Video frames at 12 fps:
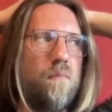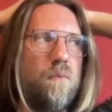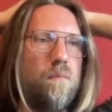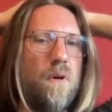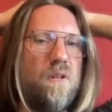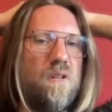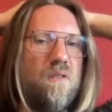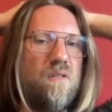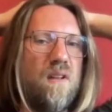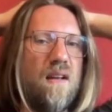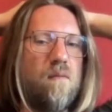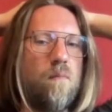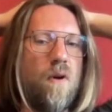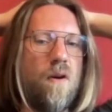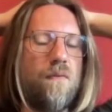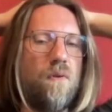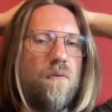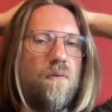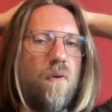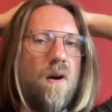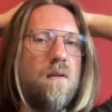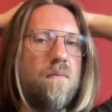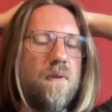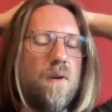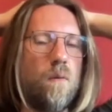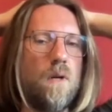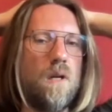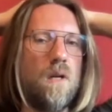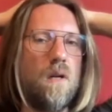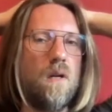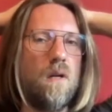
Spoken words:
body doesn't have a preference for anything. Really.